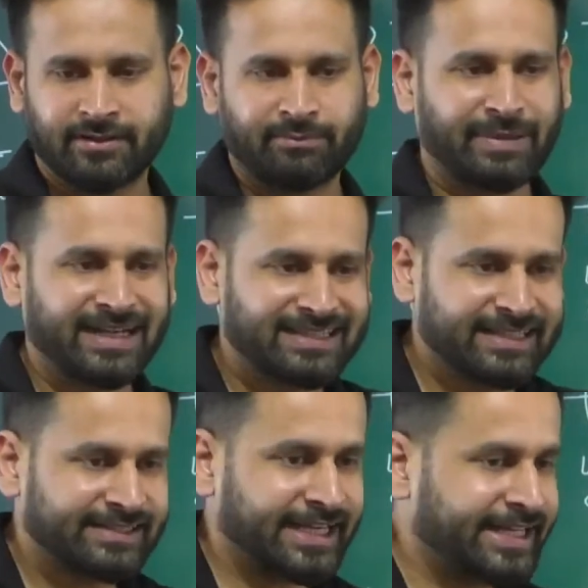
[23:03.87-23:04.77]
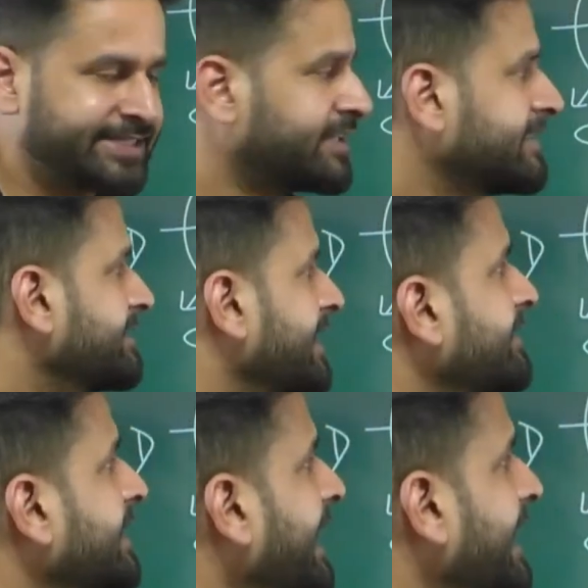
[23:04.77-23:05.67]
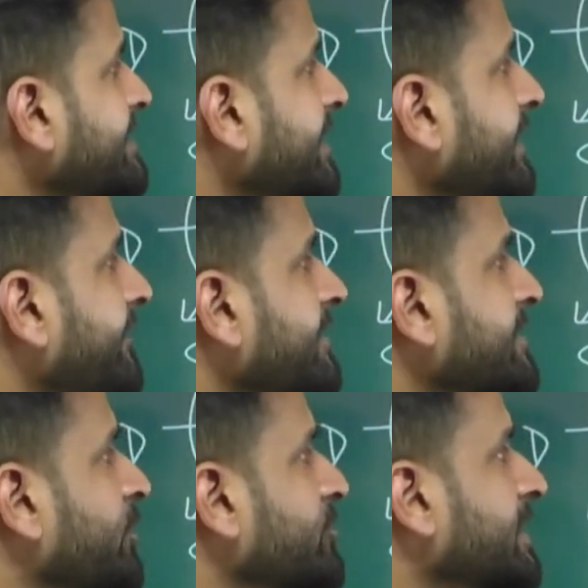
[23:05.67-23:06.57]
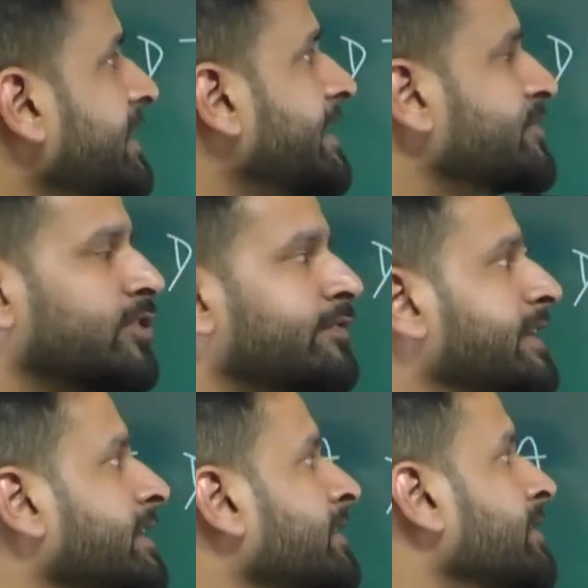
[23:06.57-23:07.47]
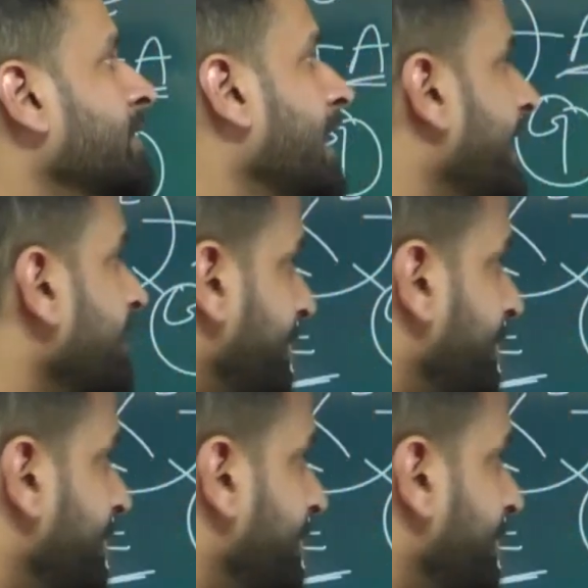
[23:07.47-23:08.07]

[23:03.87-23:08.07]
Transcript: But this condition is saying that H and A face opposite direction of D, and